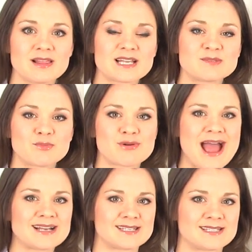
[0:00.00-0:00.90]
Let's
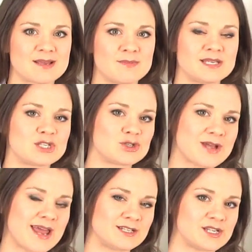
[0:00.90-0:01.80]
practice some of these
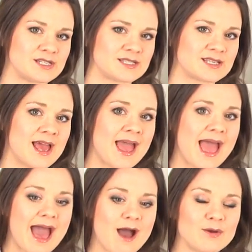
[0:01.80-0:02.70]
strategies.
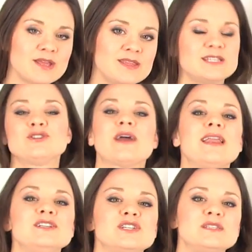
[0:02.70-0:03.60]
How can these
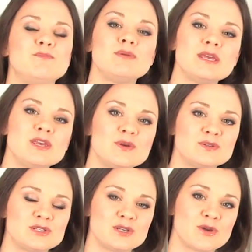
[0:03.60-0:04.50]
strategies be
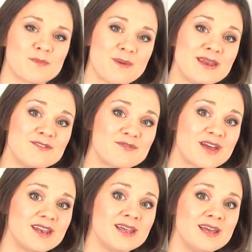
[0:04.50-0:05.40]
used to your
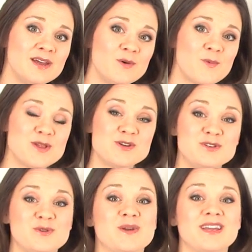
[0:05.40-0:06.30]
benefit when you're
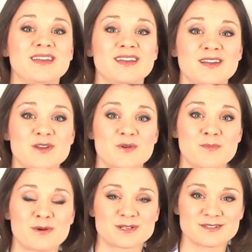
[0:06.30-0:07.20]
doing your
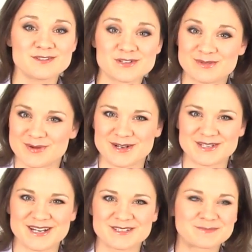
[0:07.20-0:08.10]
personal interest
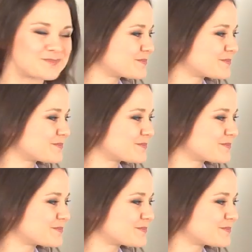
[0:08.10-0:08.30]
project?